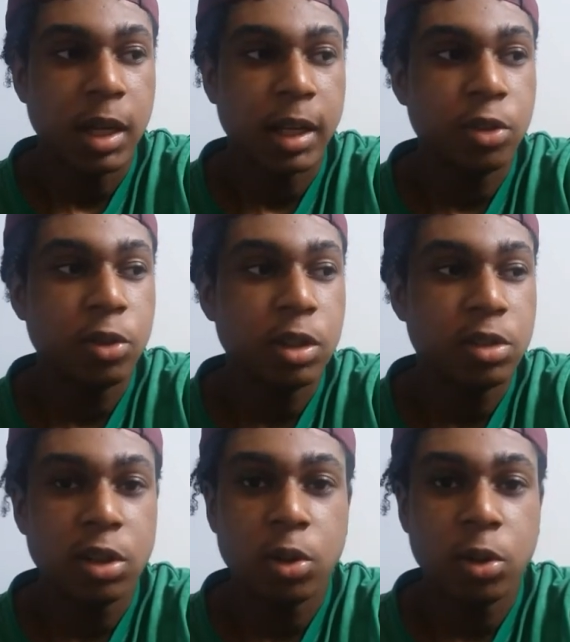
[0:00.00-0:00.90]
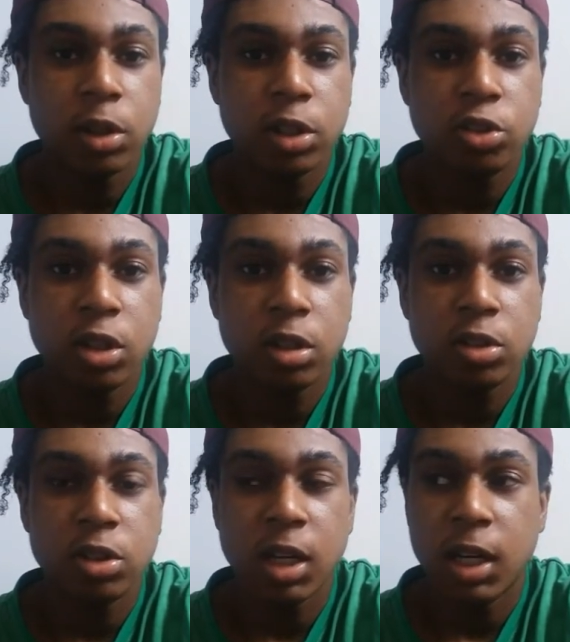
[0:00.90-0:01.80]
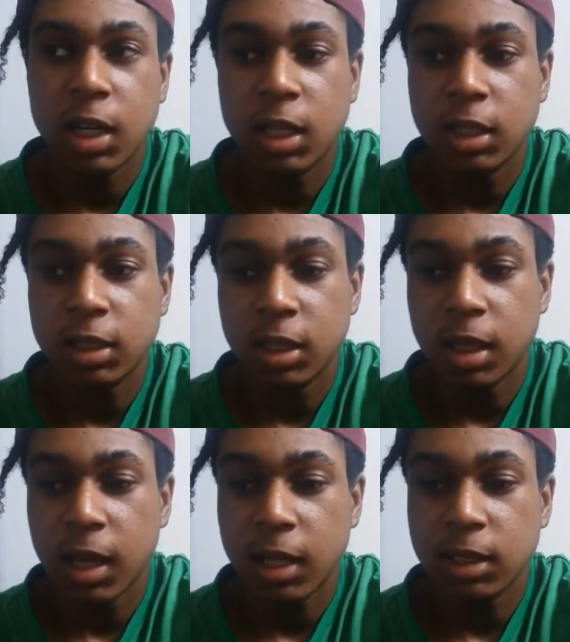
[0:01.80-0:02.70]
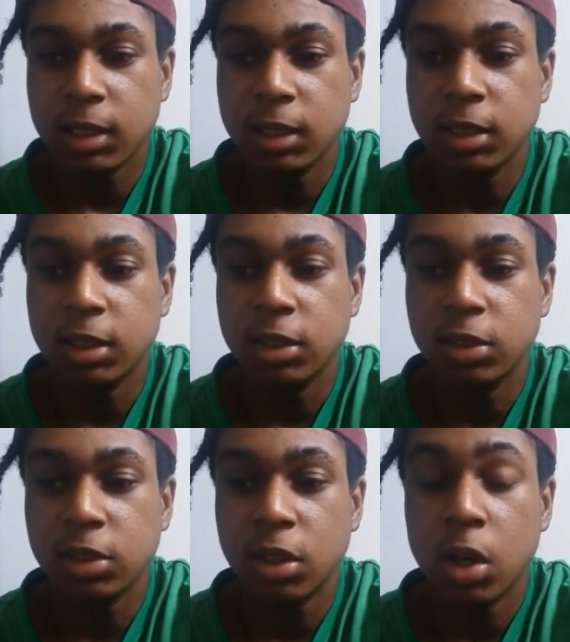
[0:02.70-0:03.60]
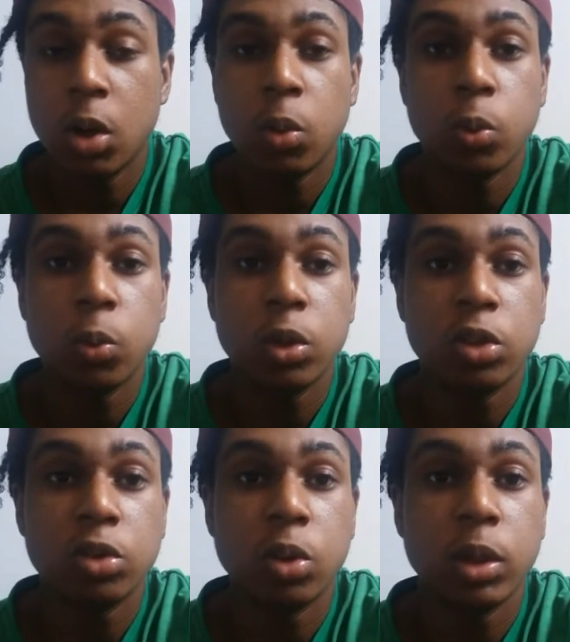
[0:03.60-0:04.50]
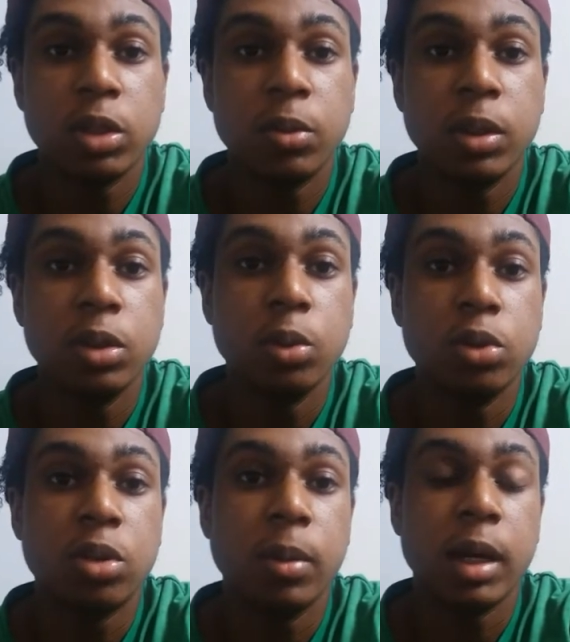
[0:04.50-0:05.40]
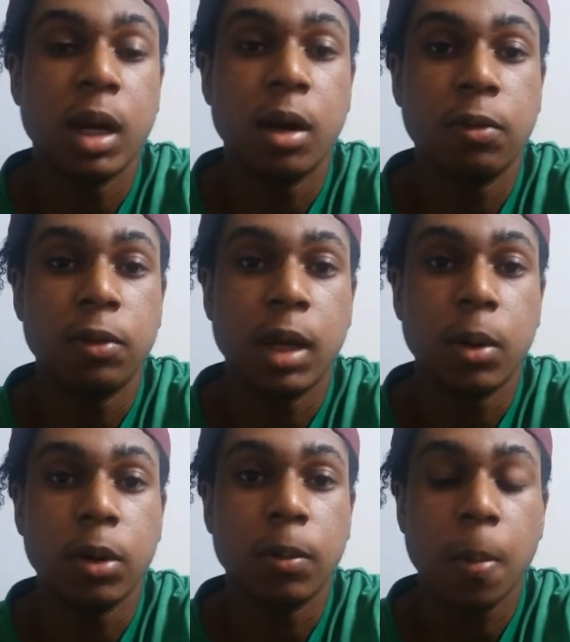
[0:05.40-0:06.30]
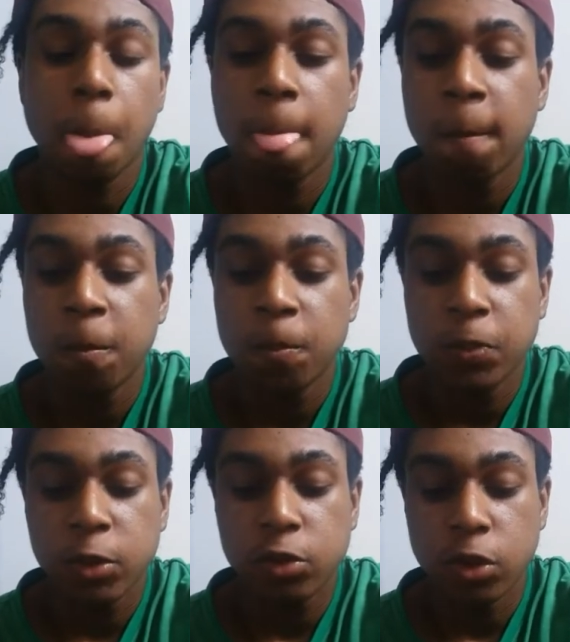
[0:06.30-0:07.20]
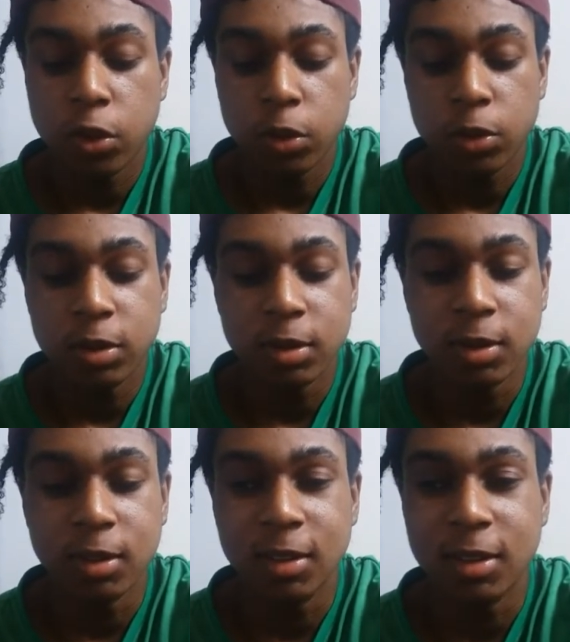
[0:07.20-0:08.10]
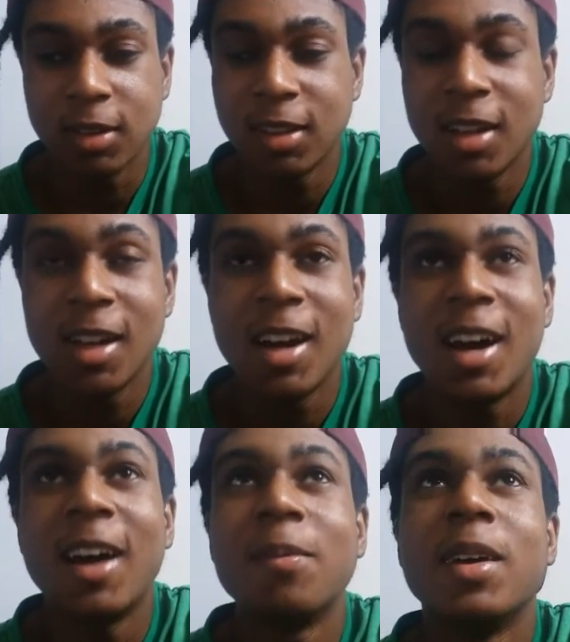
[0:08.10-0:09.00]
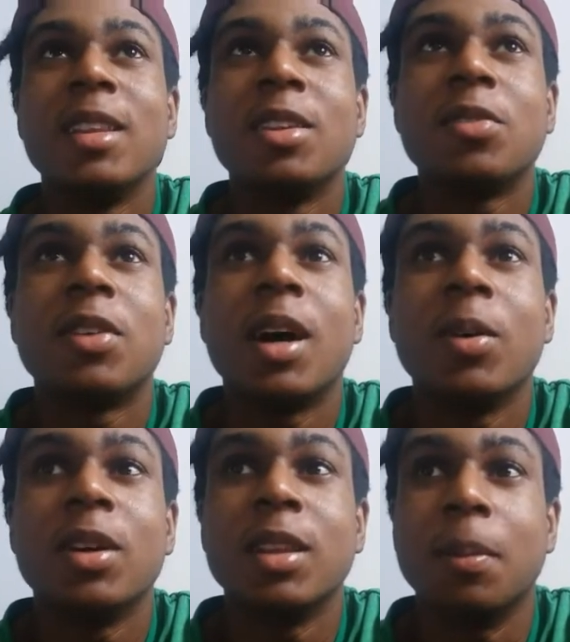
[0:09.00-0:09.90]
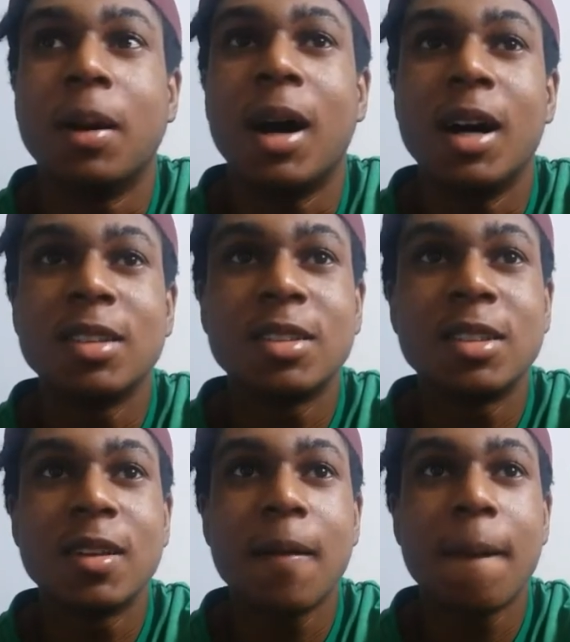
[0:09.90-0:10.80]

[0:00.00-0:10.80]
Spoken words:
I guess you could say coconut chunks, and that is what is going to be used to make our flour. So I've made this flour in the past,